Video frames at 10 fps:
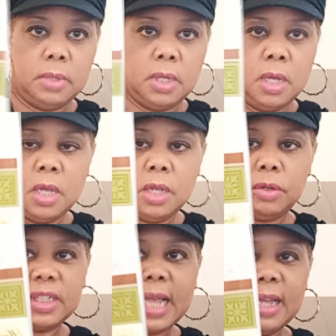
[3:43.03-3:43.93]
Because
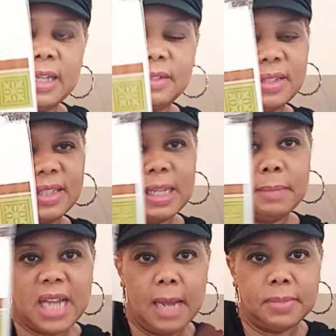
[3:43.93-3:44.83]

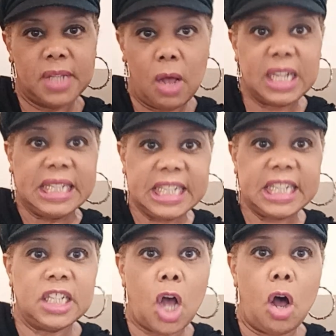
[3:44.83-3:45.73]
sometimes I'll clean
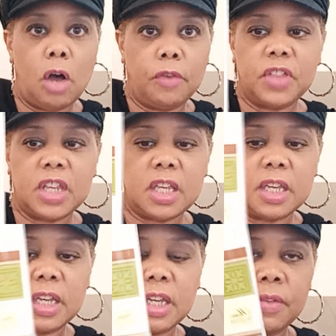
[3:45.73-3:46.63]
off
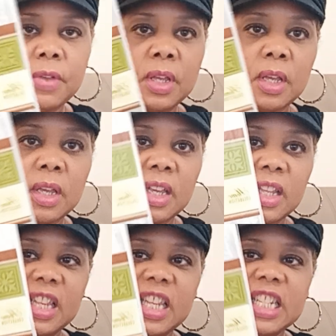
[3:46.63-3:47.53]

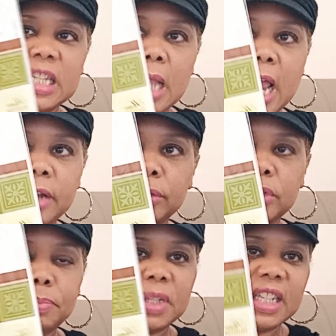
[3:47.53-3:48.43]
these liners, but
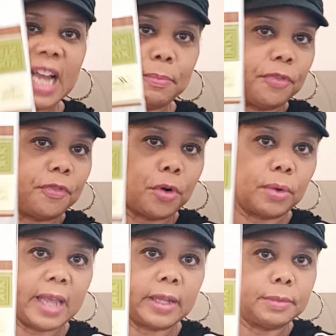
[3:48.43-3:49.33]
then I prefer
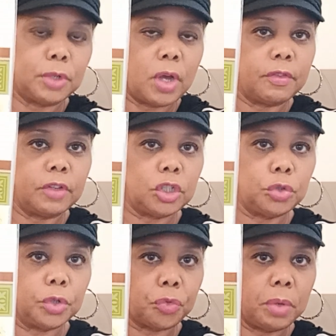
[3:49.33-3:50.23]
every 2 or
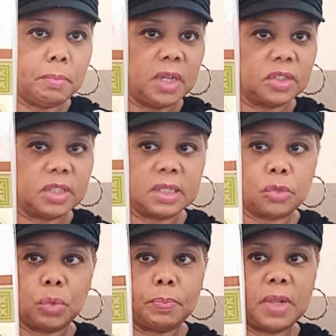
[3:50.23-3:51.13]
3 months just to
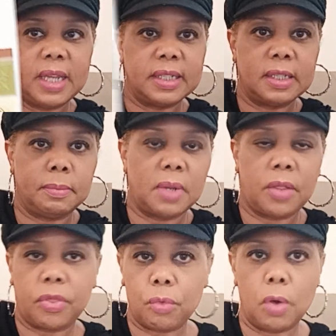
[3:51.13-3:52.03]
replace them. I throw
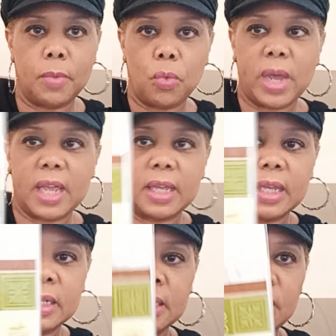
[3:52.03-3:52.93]
them away and get
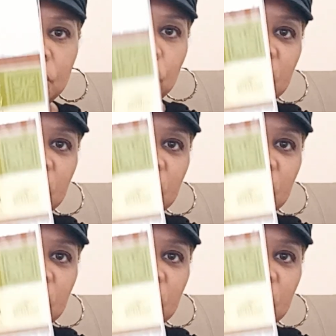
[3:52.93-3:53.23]
another one.